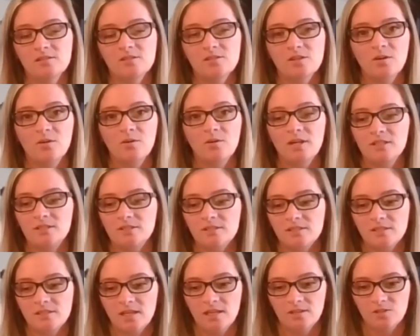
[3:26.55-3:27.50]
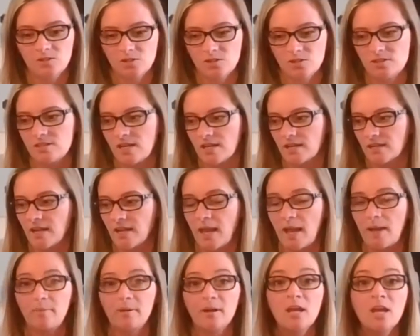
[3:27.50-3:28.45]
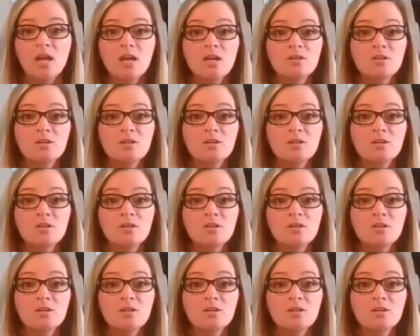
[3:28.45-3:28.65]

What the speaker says: So it's just not going to happen.